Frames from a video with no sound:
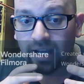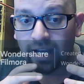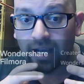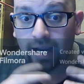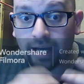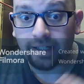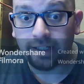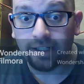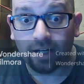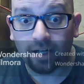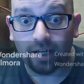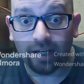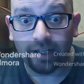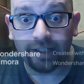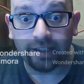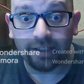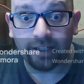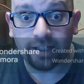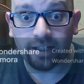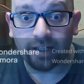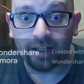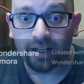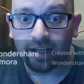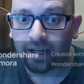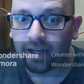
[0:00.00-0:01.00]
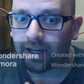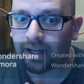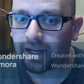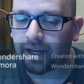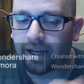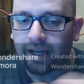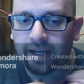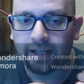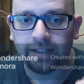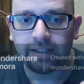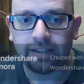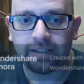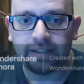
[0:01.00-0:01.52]
And he got in there
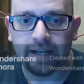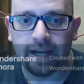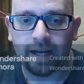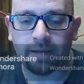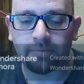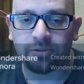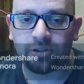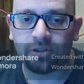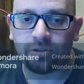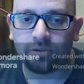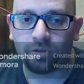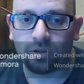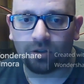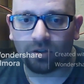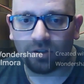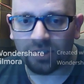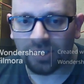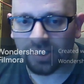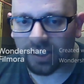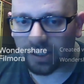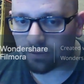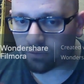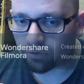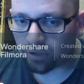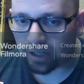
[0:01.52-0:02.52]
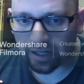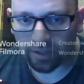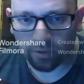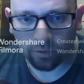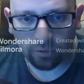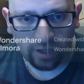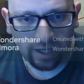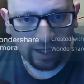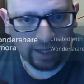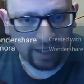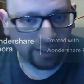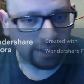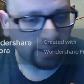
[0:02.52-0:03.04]
and he tapped two goals in right
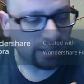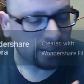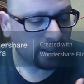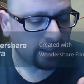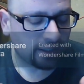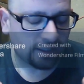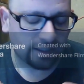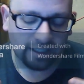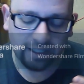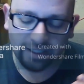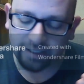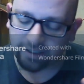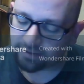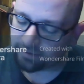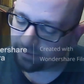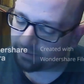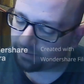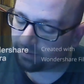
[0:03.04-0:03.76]
away. Like,